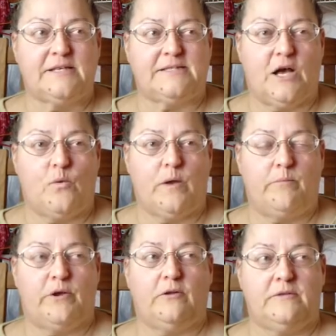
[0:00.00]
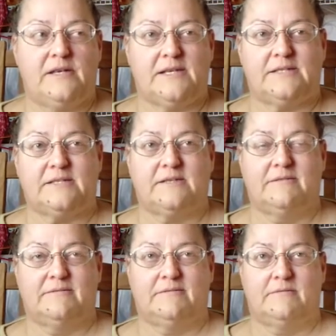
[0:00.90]
So we built this
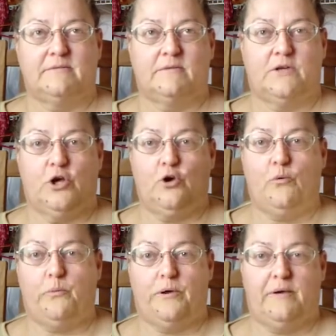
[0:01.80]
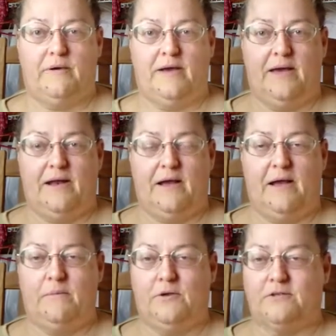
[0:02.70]
coop, and
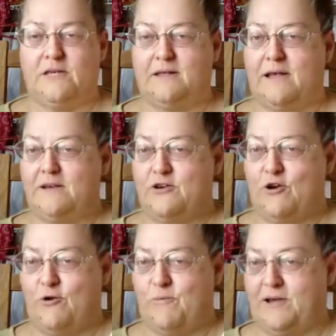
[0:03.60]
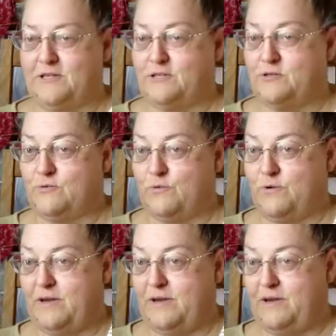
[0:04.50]
I'm using that term
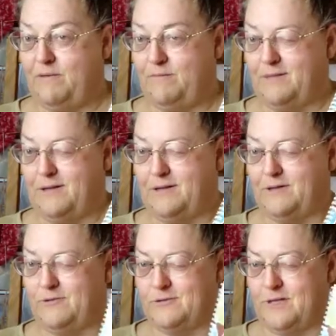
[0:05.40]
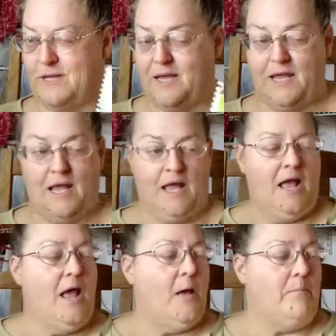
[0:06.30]
extremely loosely,
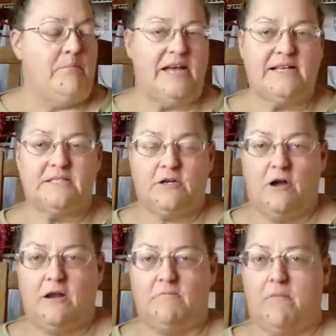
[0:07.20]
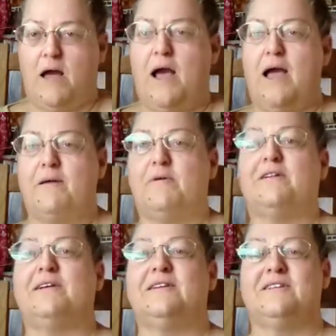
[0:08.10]
based on my
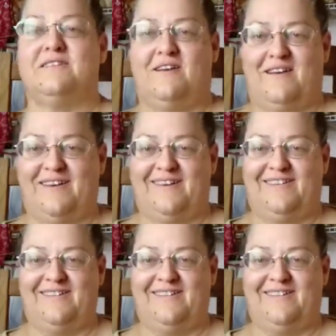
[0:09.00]
building design